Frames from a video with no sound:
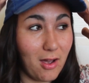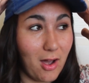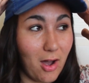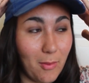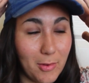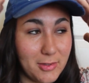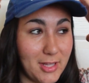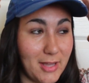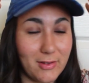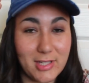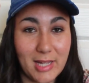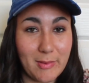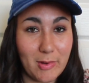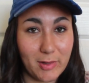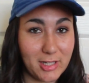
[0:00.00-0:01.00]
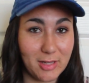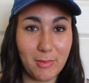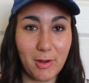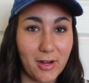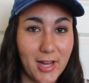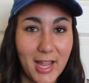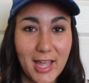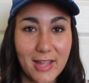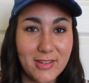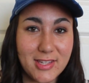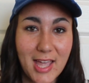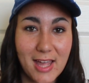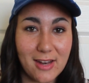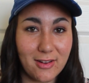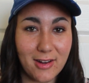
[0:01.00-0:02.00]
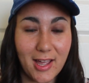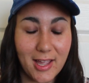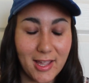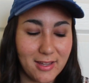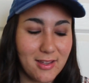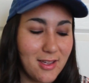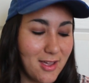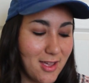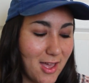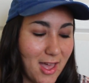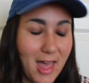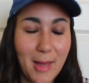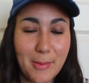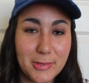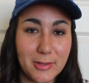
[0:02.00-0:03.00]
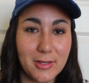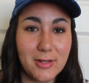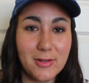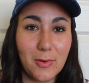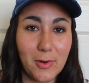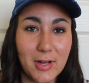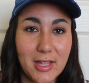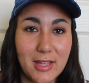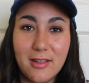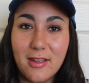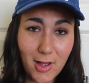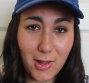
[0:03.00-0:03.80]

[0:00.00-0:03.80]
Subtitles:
almost every time I went to the park I had this hat on. I absolutely adored it.